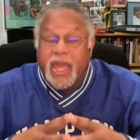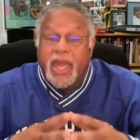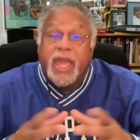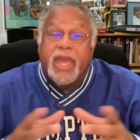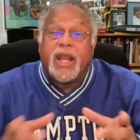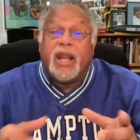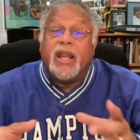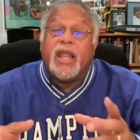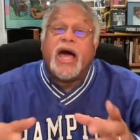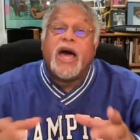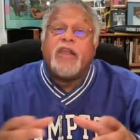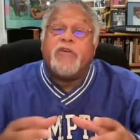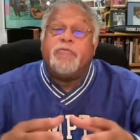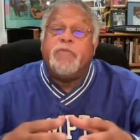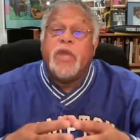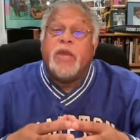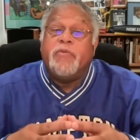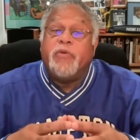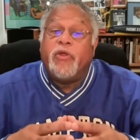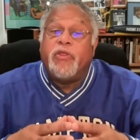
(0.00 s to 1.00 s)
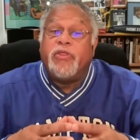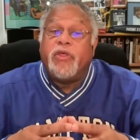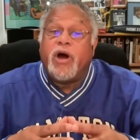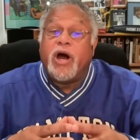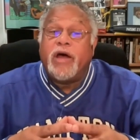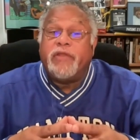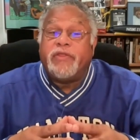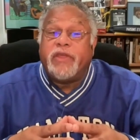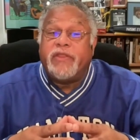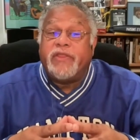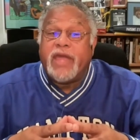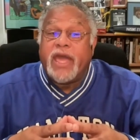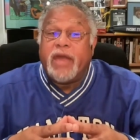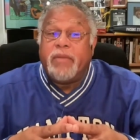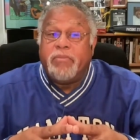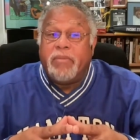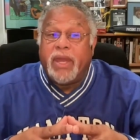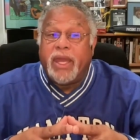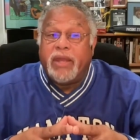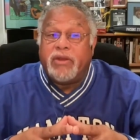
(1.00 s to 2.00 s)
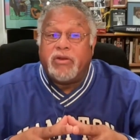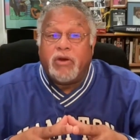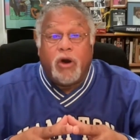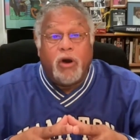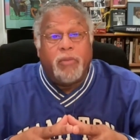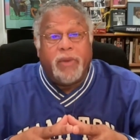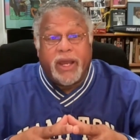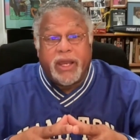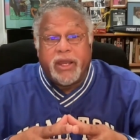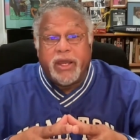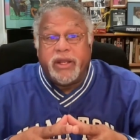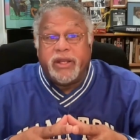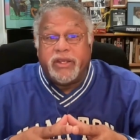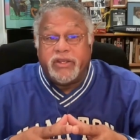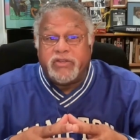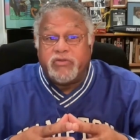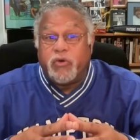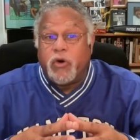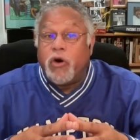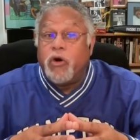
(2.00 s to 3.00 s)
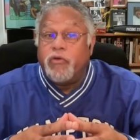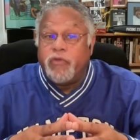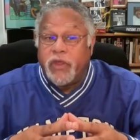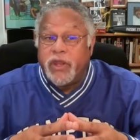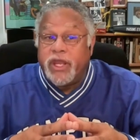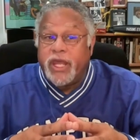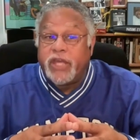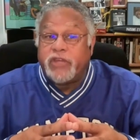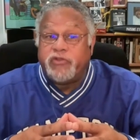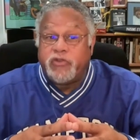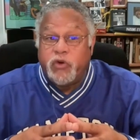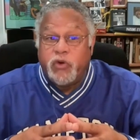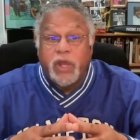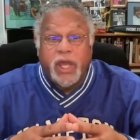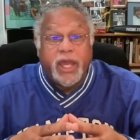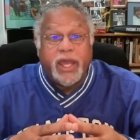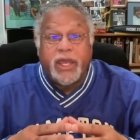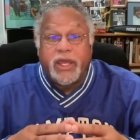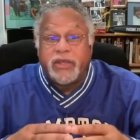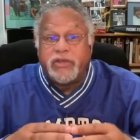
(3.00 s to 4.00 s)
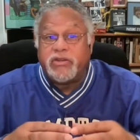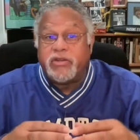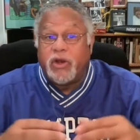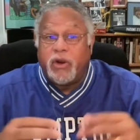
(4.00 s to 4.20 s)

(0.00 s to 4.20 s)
And a lot of people thought that that meant, oh my goodness, well, over the next few days,